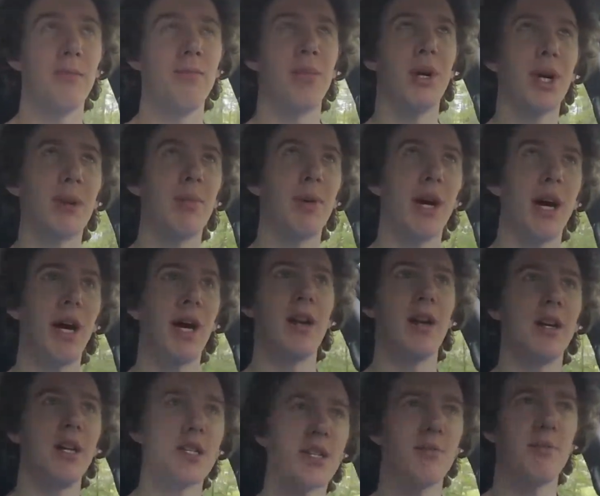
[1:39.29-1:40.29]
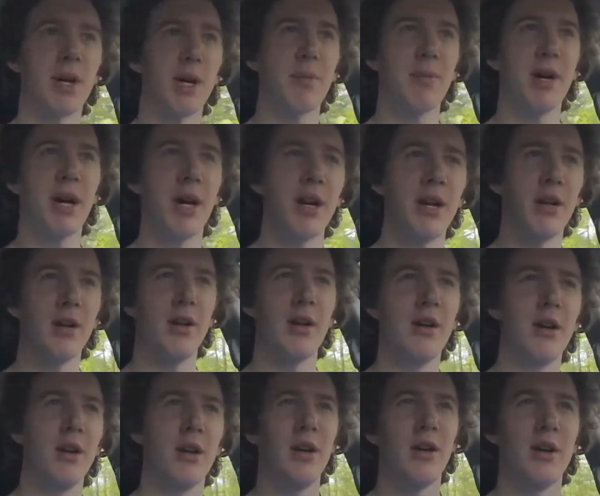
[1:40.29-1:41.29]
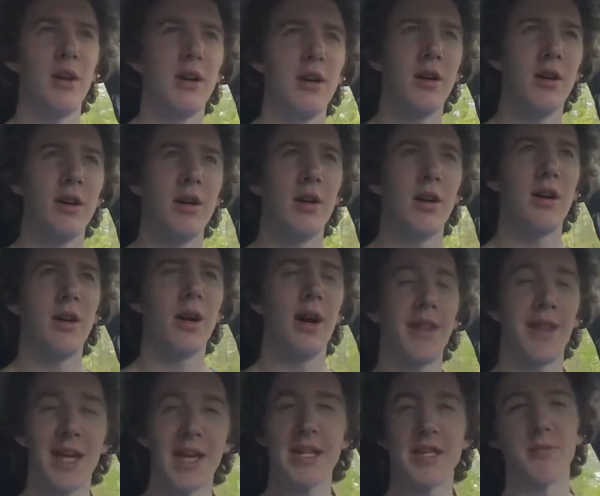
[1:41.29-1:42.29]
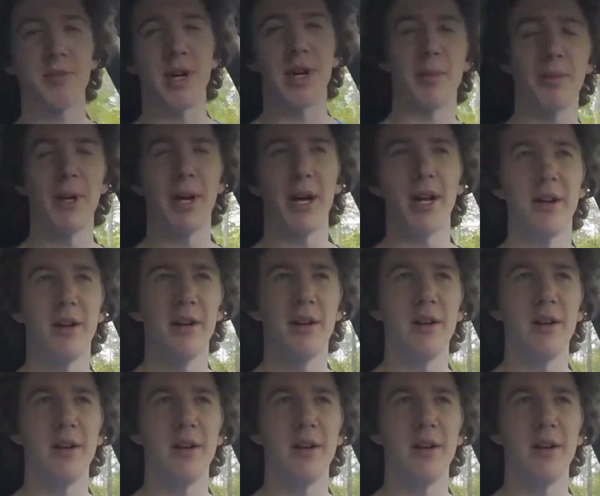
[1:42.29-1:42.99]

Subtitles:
Brake pad, is it a brake pad? I think it's a brake pad.